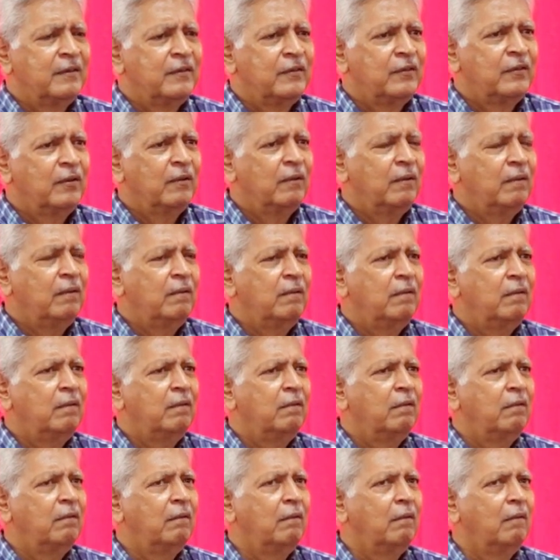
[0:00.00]
So
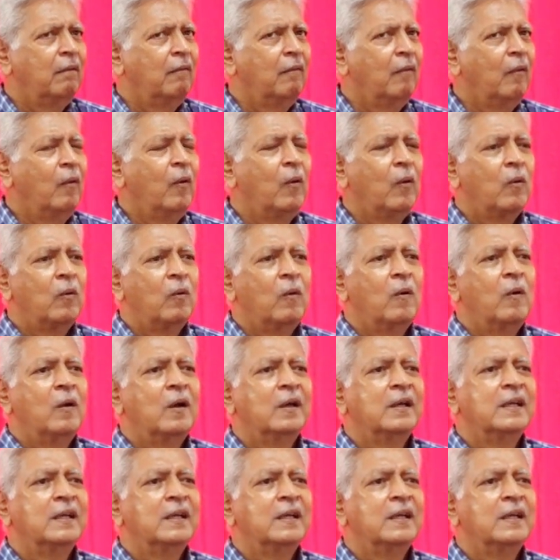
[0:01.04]
Oh,